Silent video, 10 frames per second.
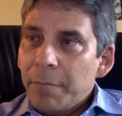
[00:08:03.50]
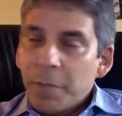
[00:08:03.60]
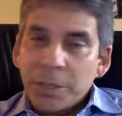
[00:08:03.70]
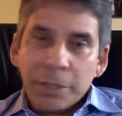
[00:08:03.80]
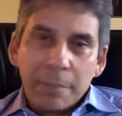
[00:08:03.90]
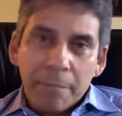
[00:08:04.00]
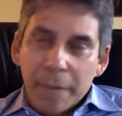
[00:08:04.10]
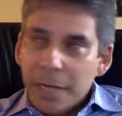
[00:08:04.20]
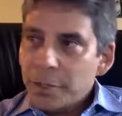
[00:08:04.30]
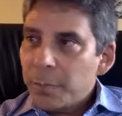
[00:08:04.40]
budget
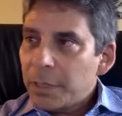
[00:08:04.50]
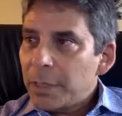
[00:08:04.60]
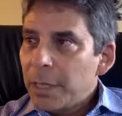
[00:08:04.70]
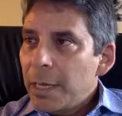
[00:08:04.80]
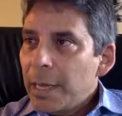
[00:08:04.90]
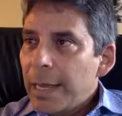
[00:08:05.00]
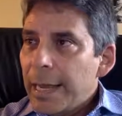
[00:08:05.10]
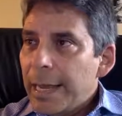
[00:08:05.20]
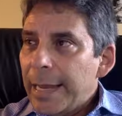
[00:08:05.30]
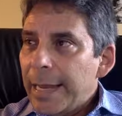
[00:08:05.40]
management.
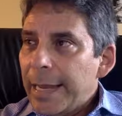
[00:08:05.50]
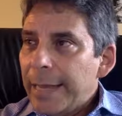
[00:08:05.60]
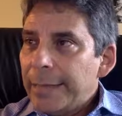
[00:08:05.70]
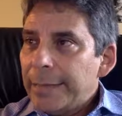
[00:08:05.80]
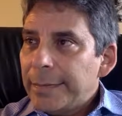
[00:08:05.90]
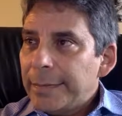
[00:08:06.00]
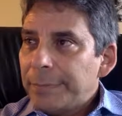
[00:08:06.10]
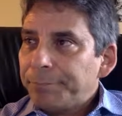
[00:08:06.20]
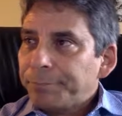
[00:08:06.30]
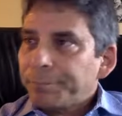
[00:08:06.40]

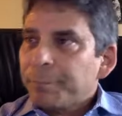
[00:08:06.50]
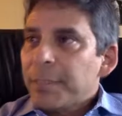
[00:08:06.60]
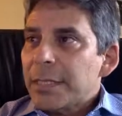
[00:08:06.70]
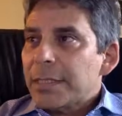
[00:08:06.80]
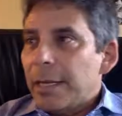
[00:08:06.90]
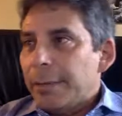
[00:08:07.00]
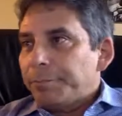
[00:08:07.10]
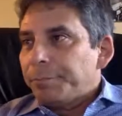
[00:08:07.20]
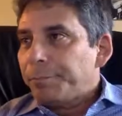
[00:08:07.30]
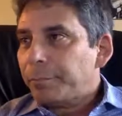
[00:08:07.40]
And this time,